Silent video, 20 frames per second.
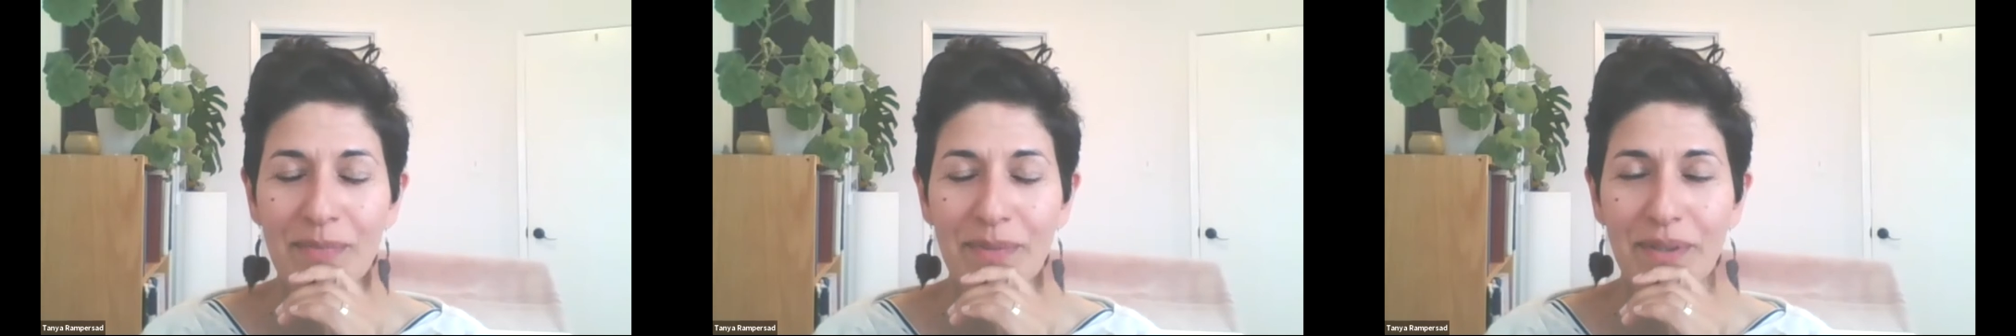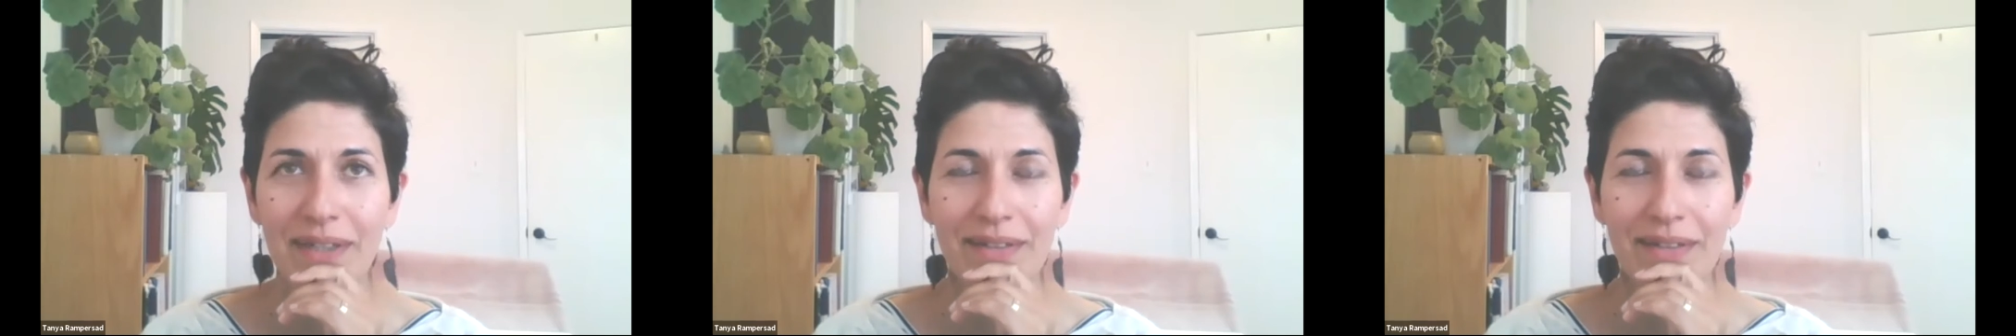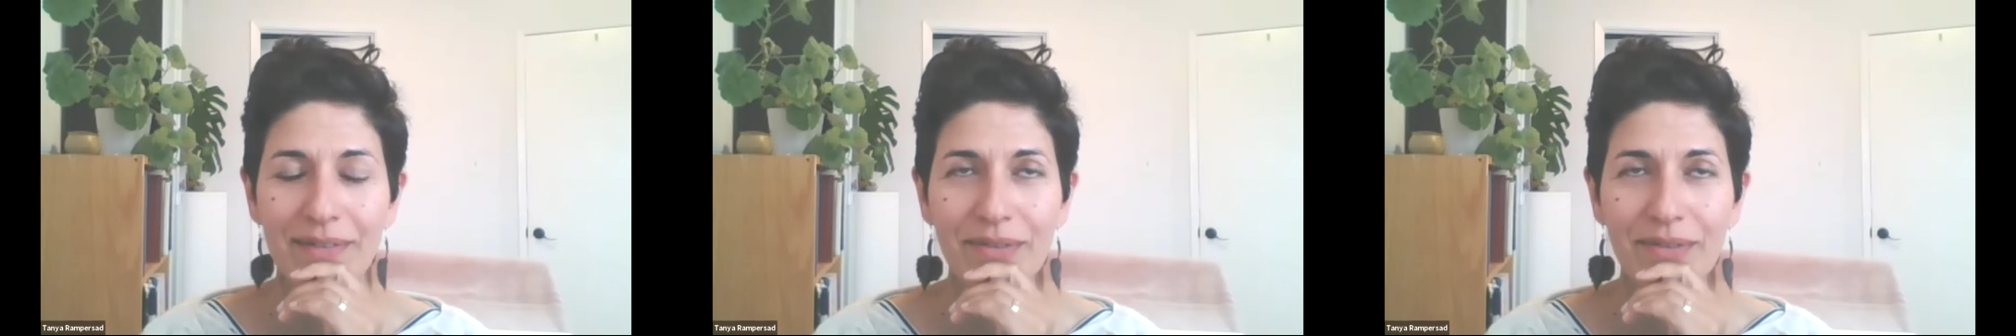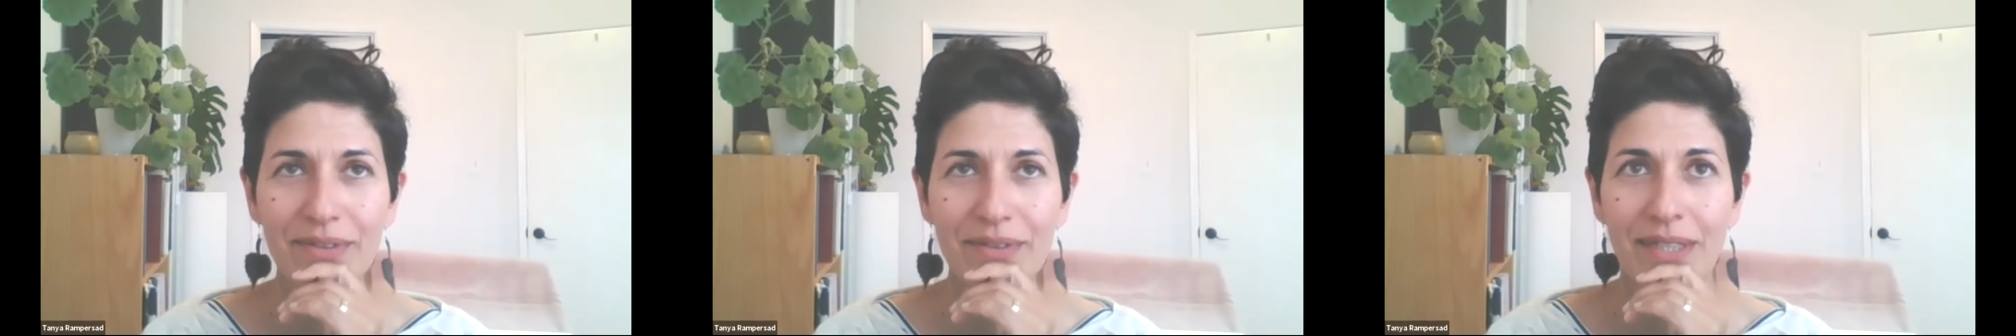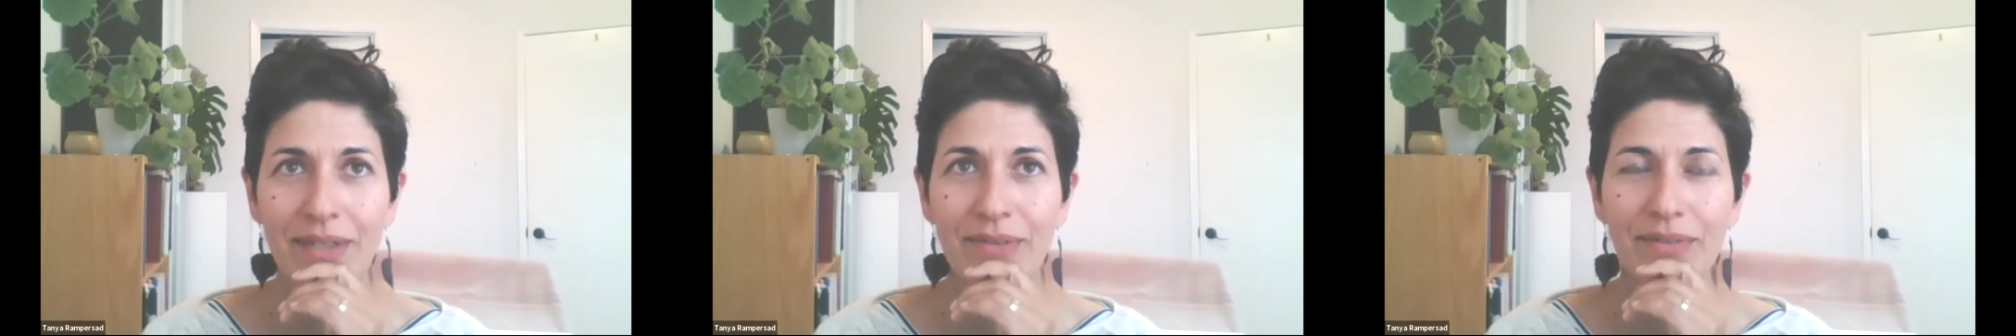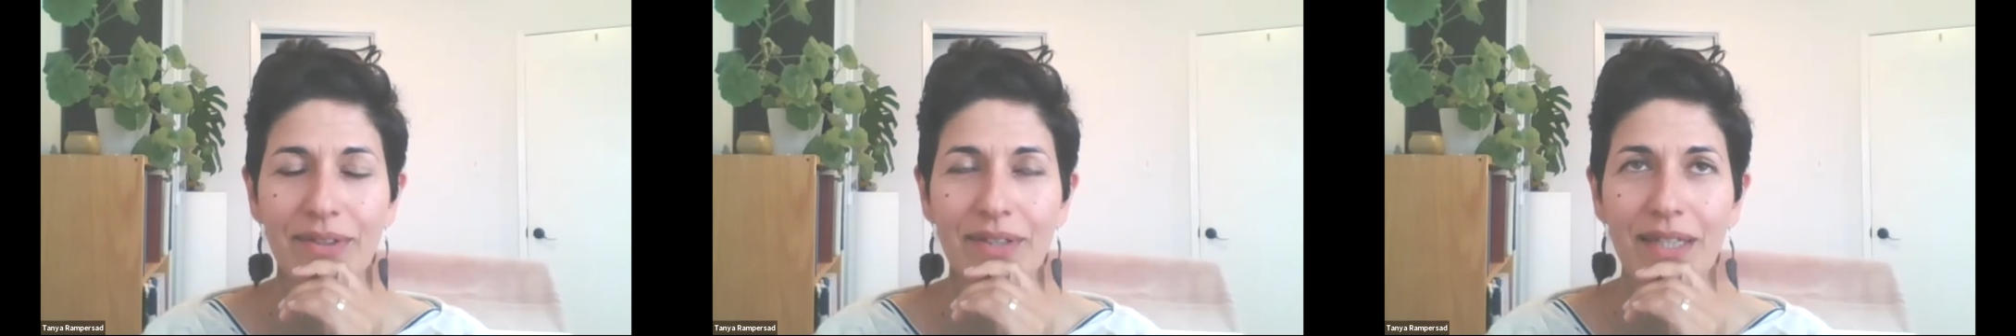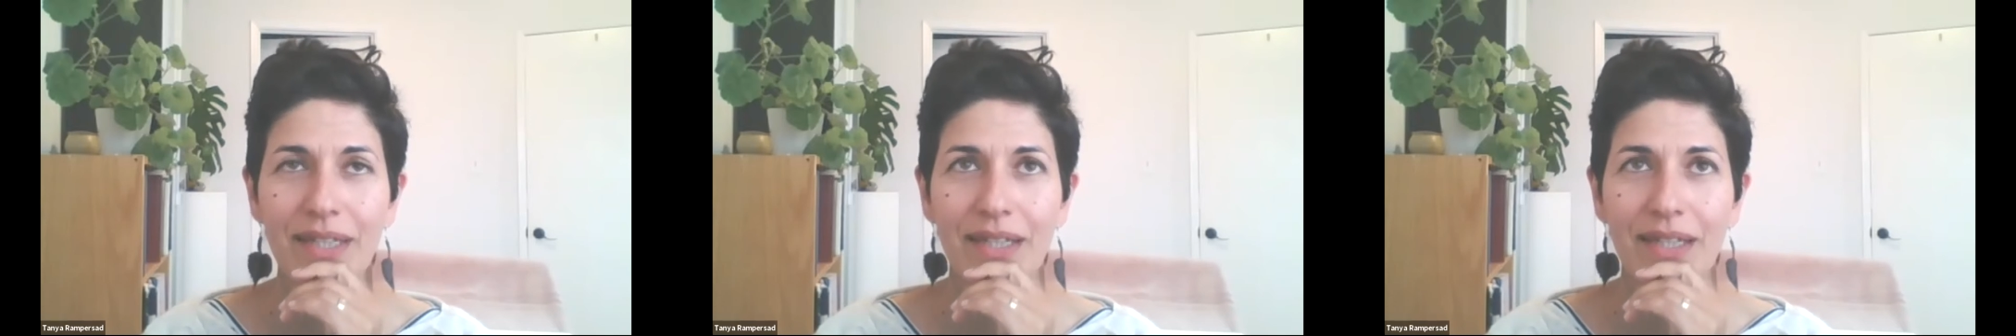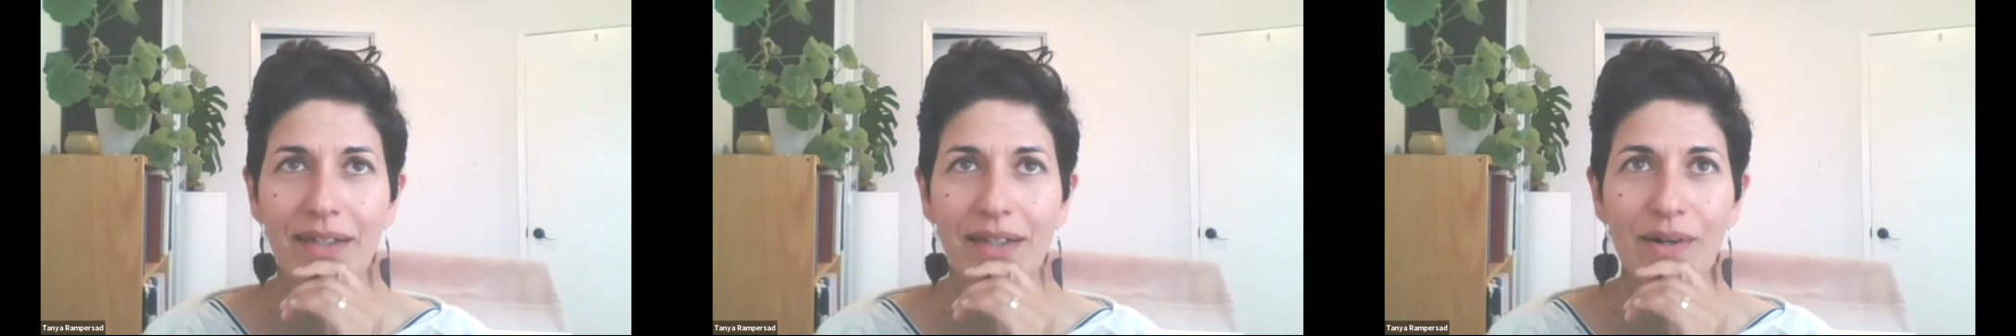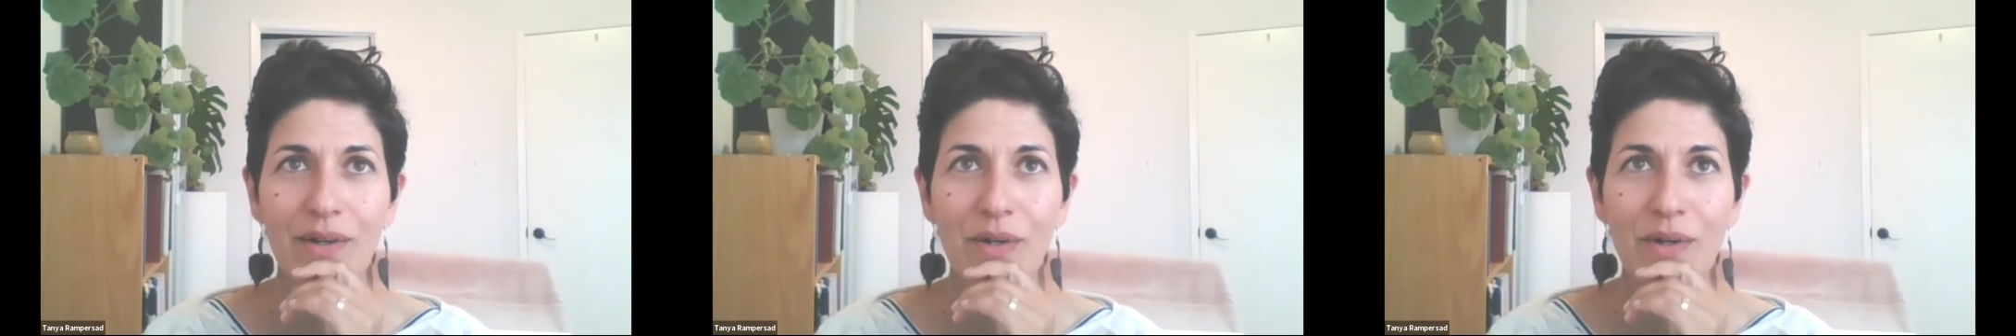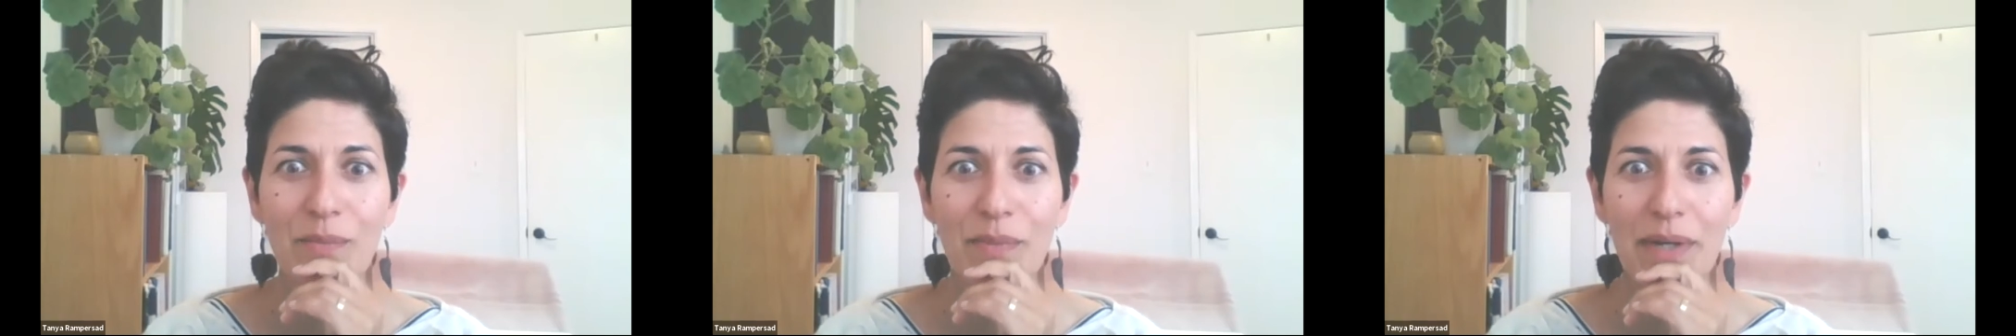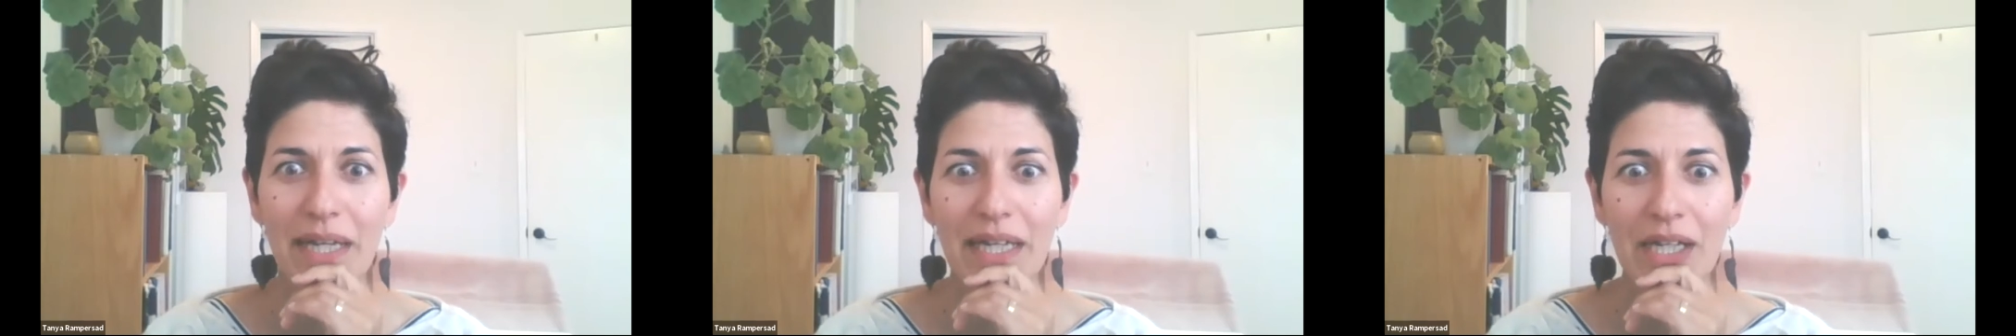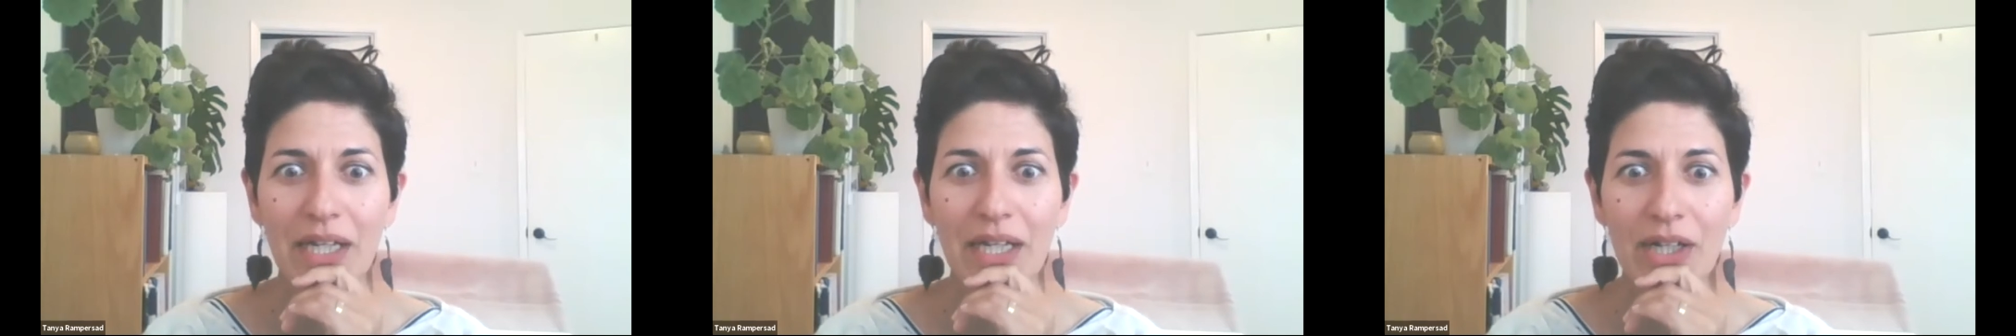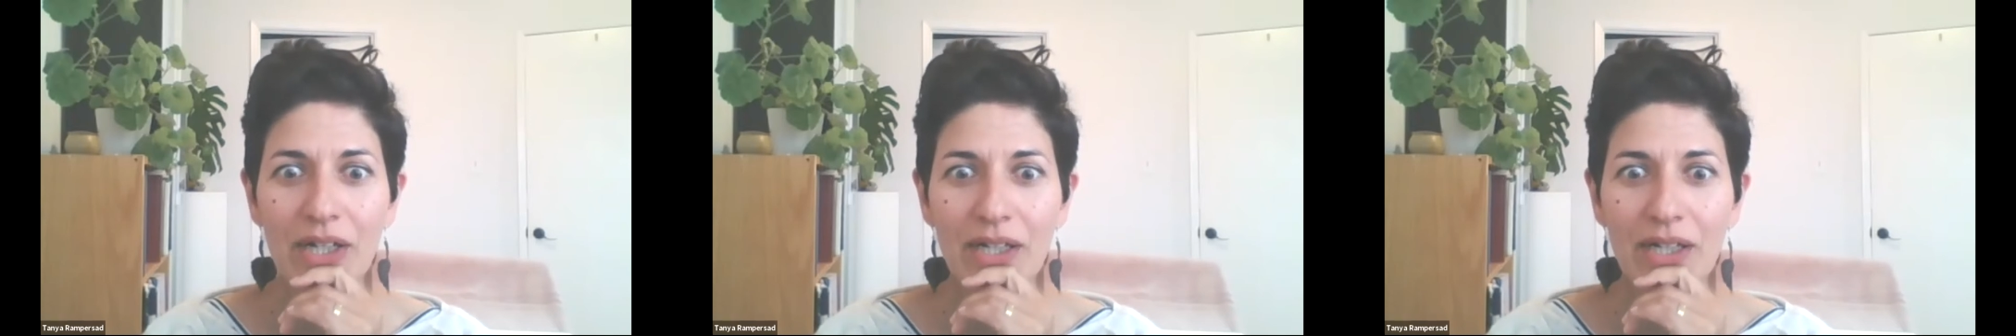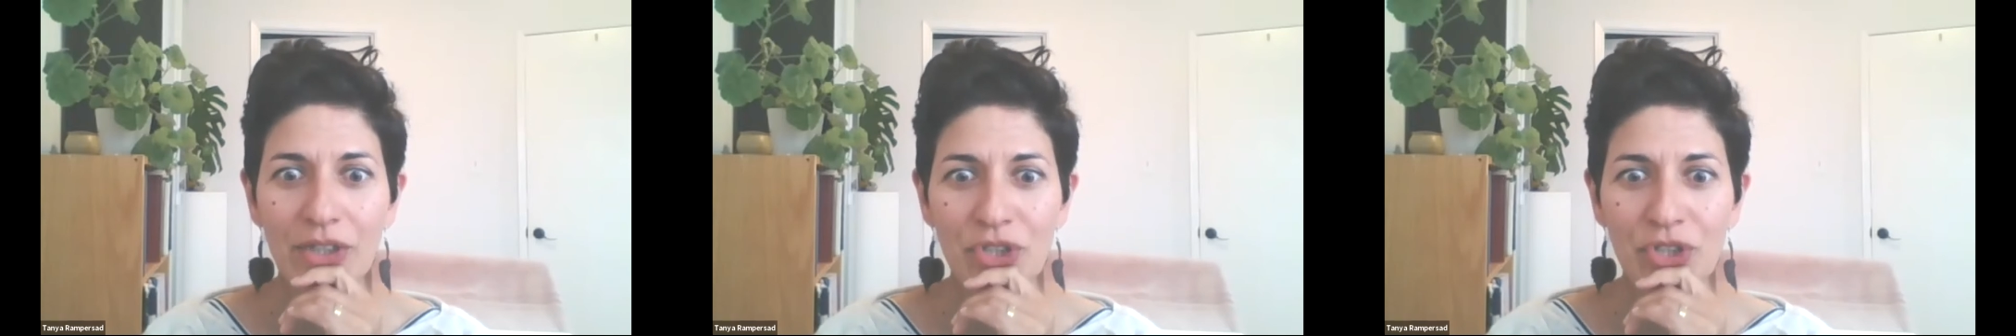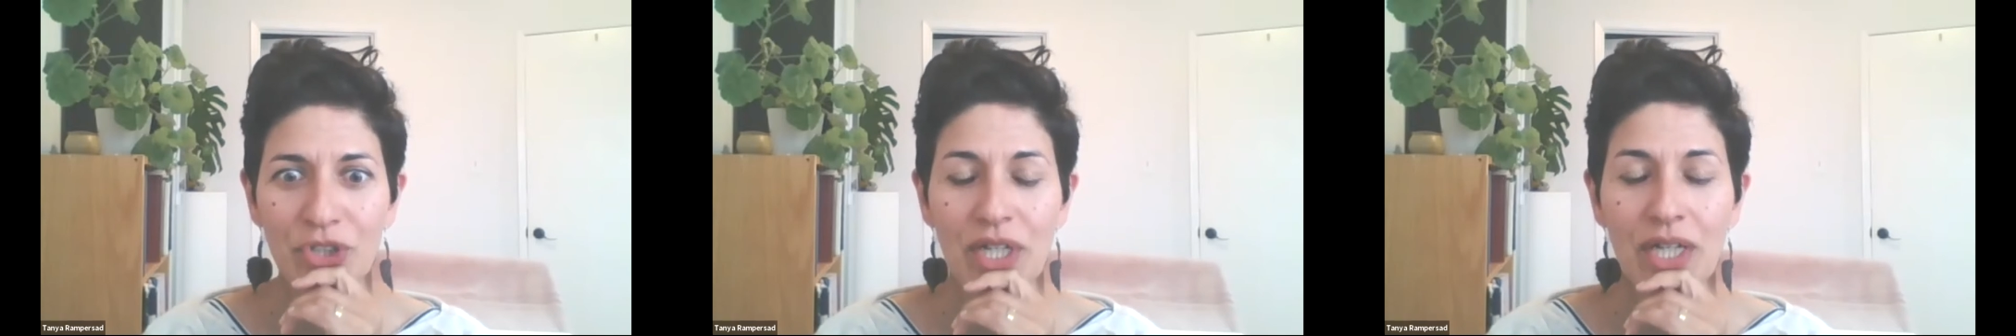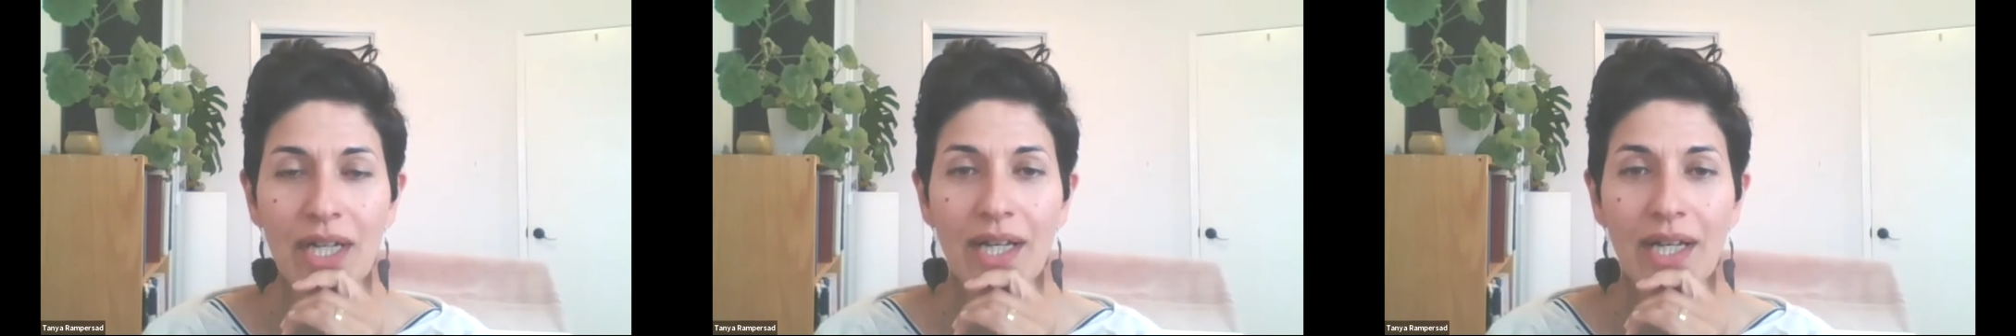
but it was like really like, oh my gosh,